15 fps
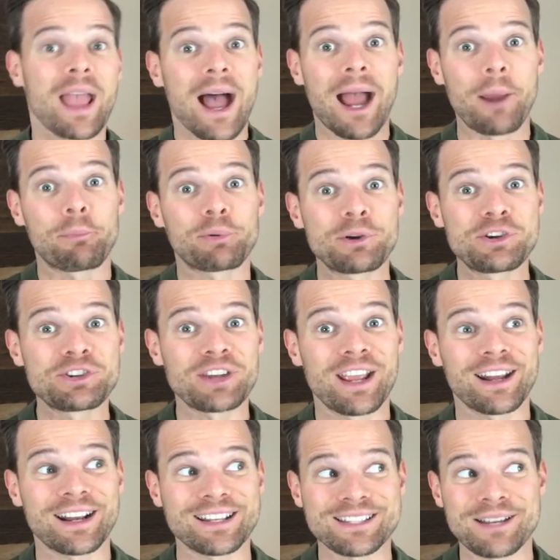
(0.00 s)
I
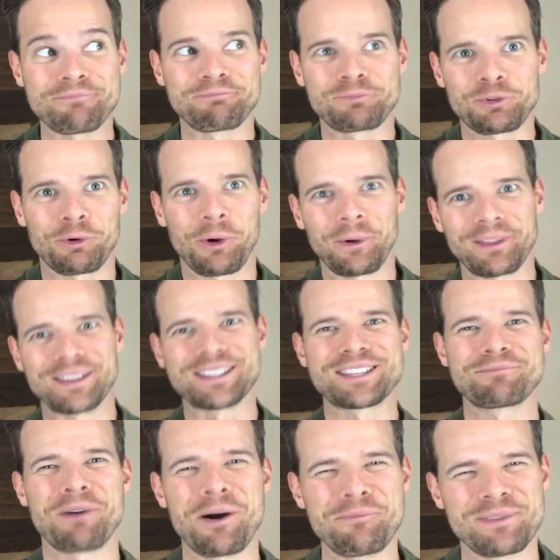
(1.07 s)
appreciate it as I'm growing this
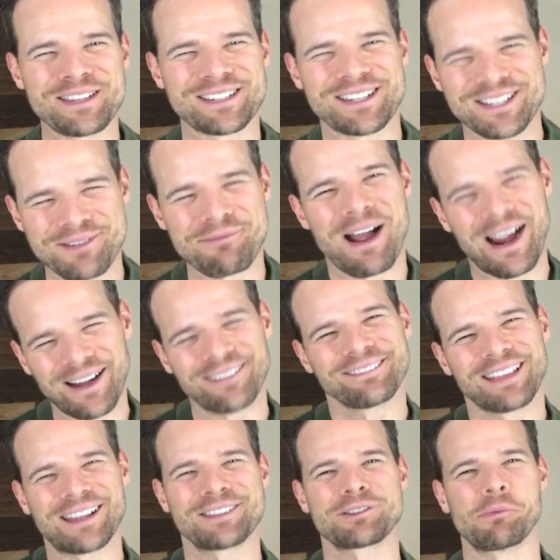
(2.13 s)
small business of mine.
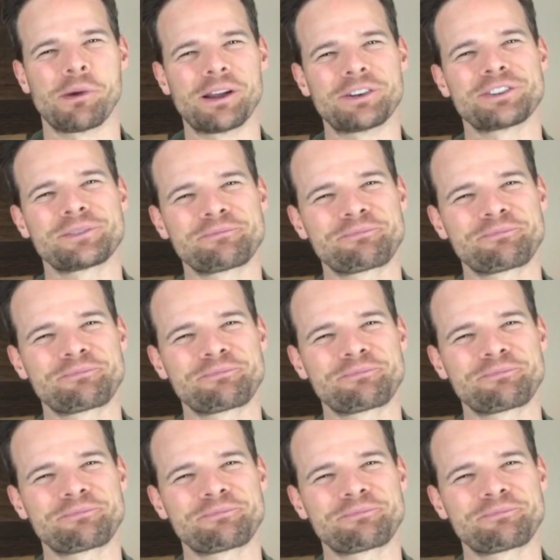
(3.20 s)
Thanks so much.